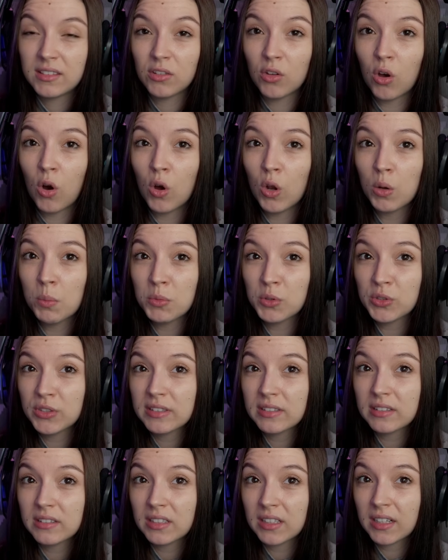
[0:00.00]

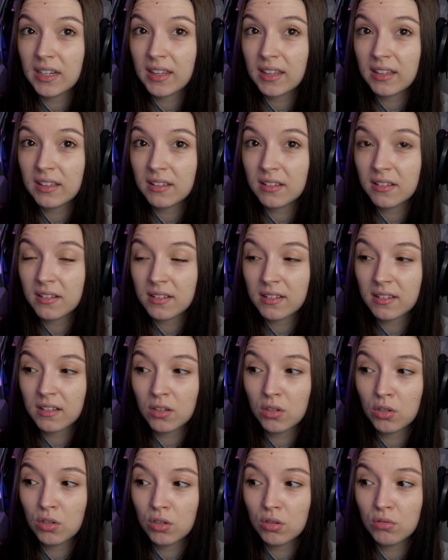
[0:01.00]
almost three years
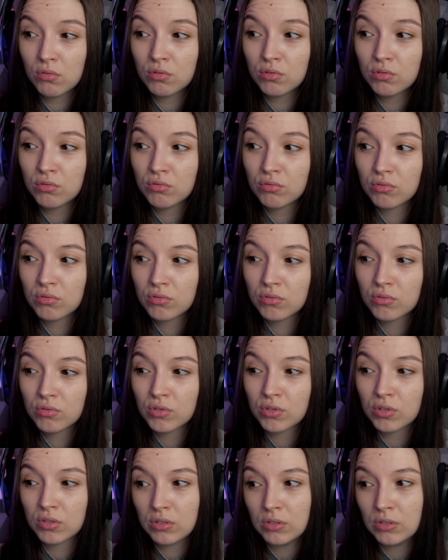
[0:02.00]
ago.
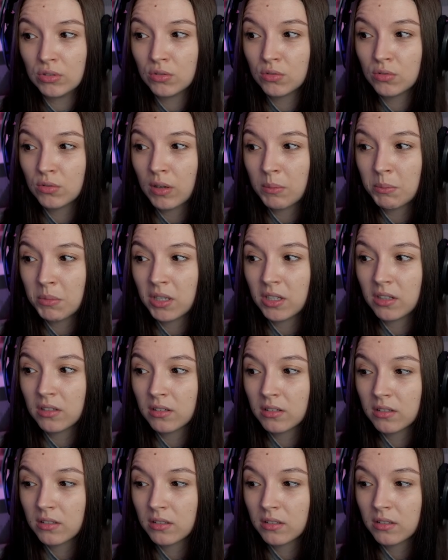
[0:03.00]
So, I mean,